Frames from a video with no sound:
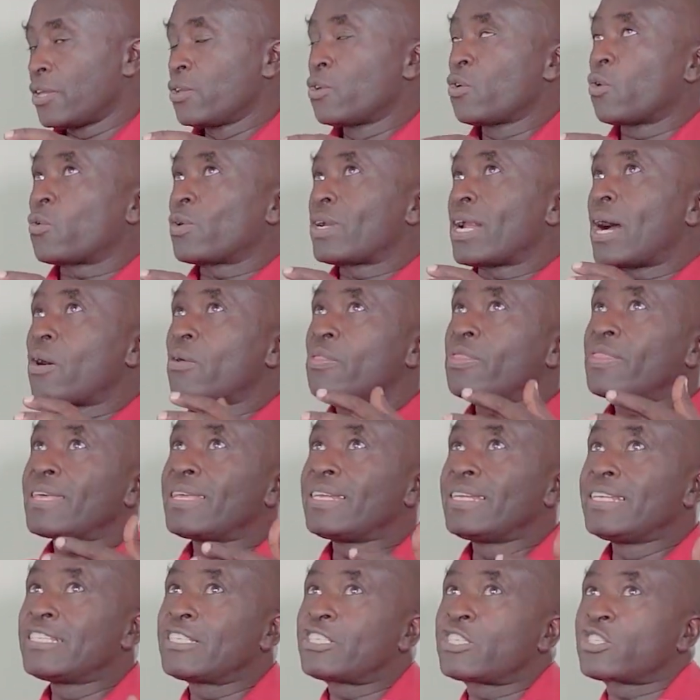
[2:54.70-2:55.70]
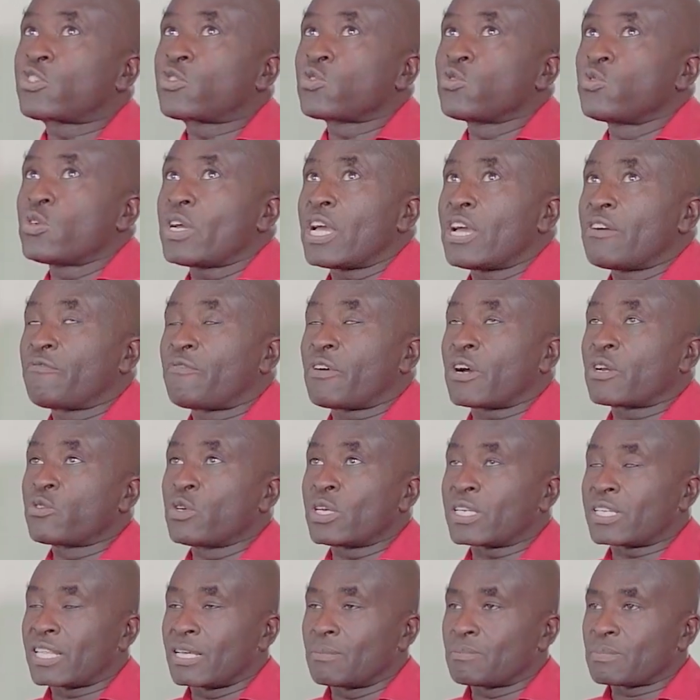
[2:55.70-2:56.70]
You know, now they need to
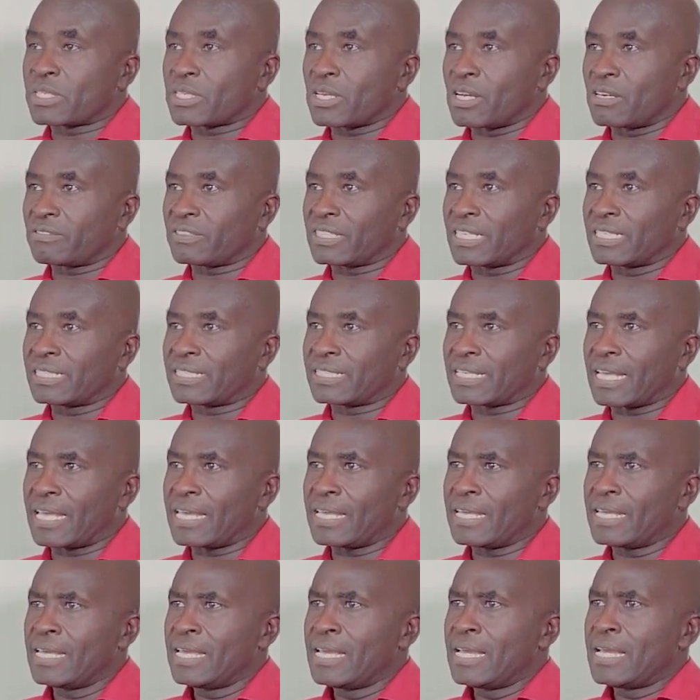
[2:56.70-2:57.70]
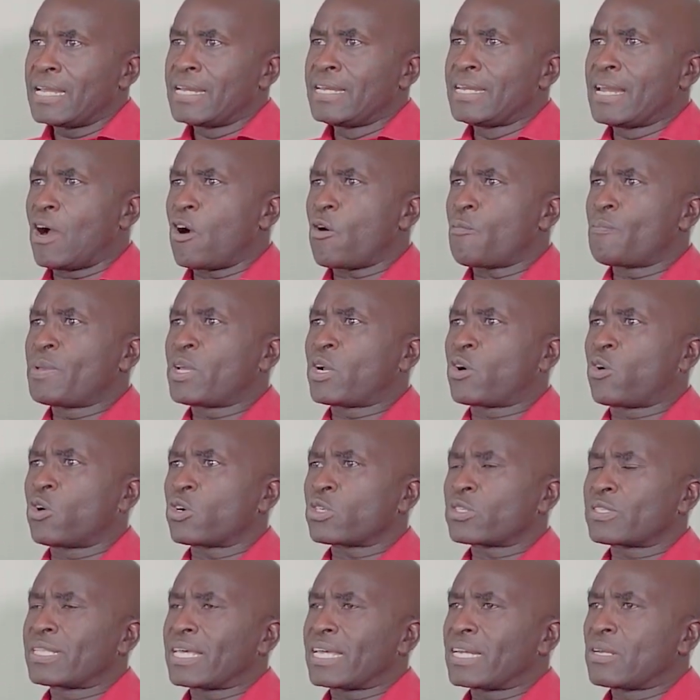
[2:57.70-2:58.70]
evaluate themselves and say, now
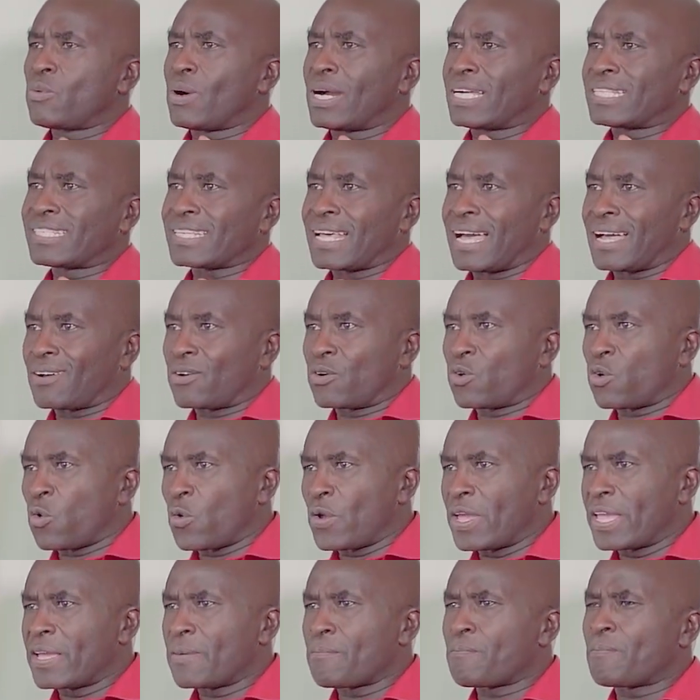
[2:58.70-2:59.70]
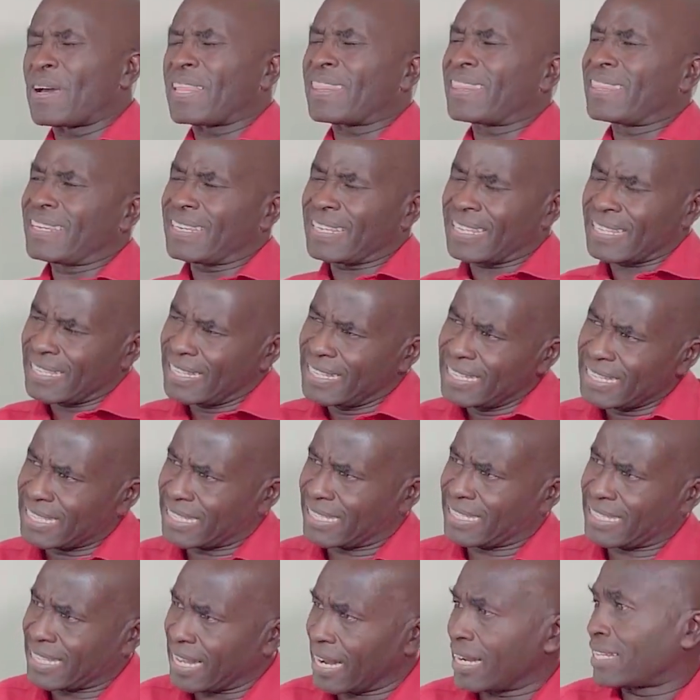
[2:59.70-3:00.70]
because the rewards are growing, but the
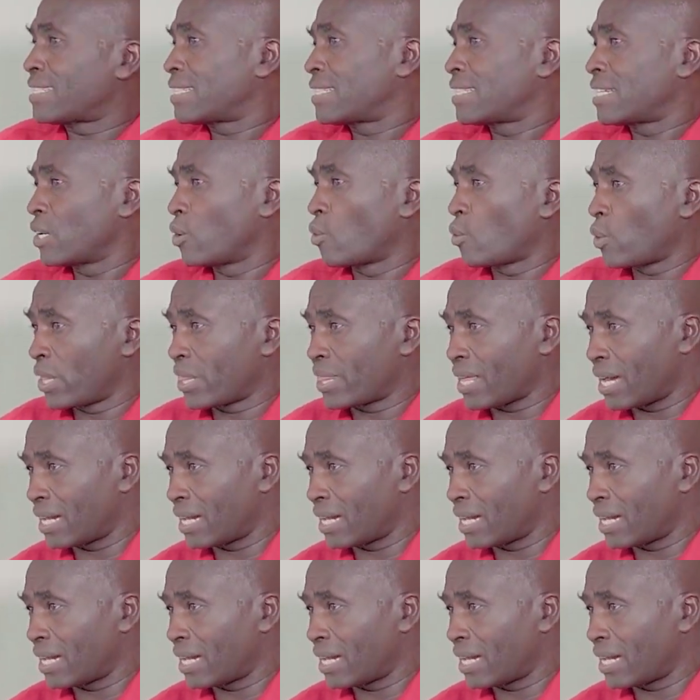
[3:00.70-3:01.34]
risks are still with